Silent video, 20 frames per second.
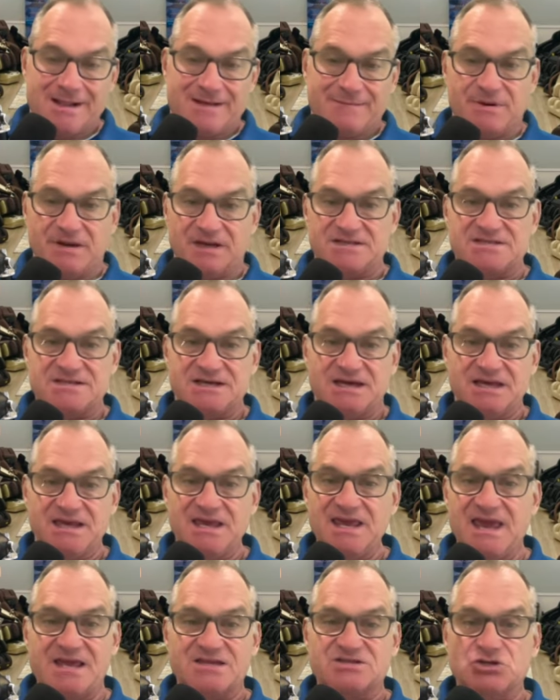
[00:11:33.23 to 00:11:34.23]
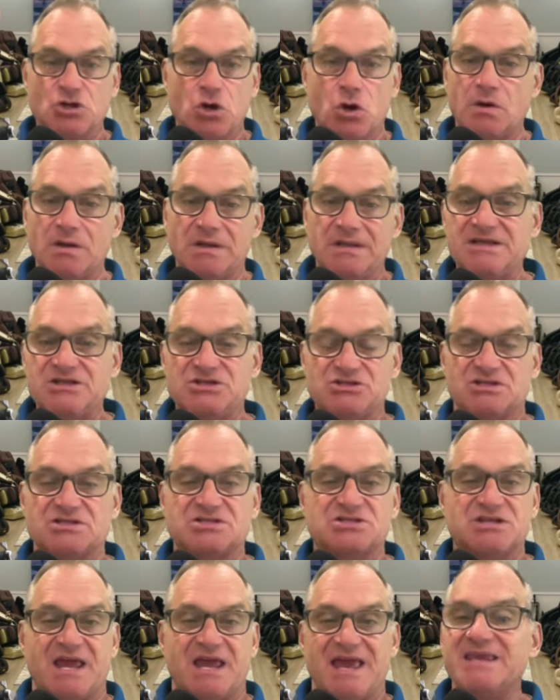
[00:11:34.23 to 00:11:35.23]
but uh, he has no allegiance
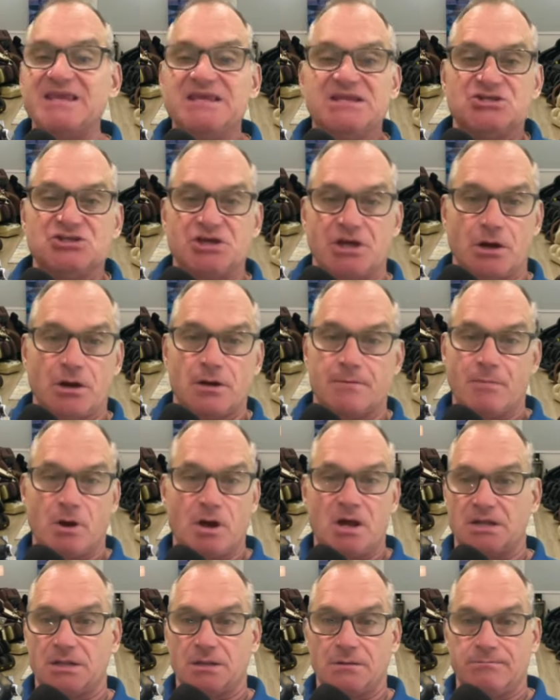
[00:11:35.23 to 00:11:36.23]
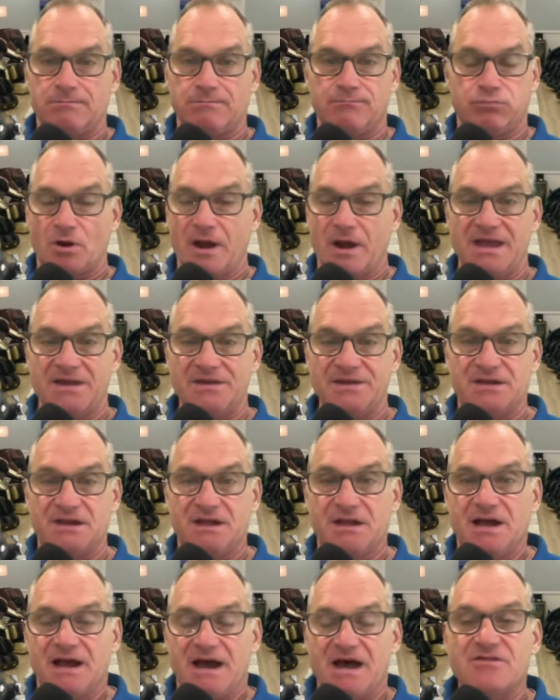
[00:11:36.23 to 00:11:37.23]
to any chair model brand
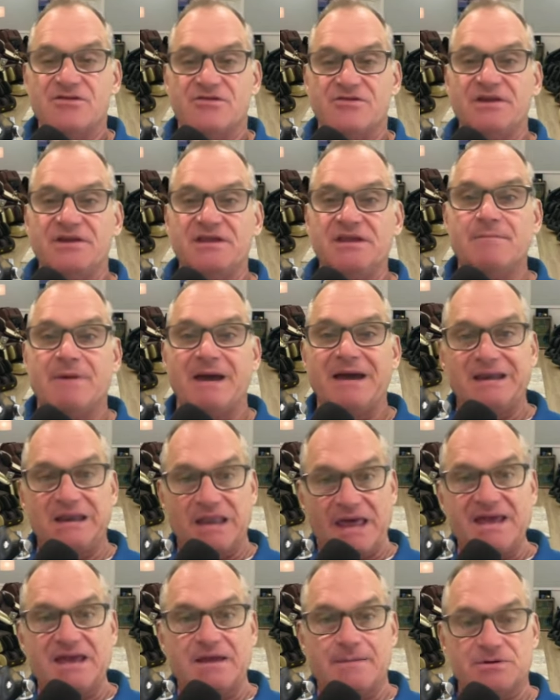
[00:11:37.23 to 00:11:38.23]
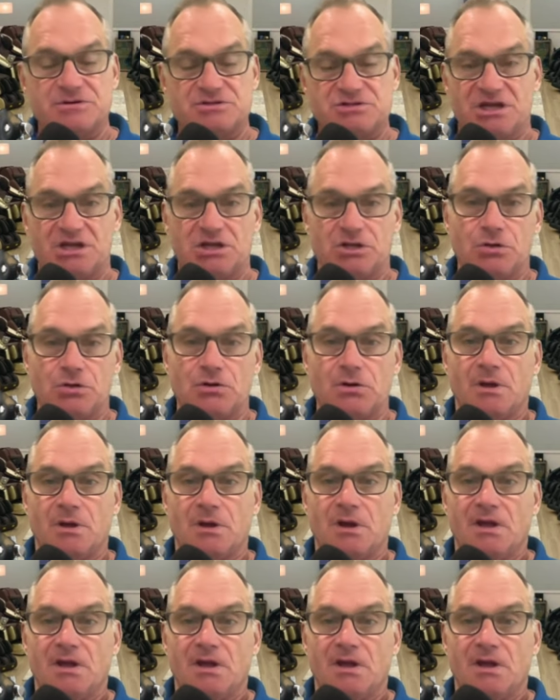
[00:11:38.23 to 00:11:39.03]
other than he might like a particular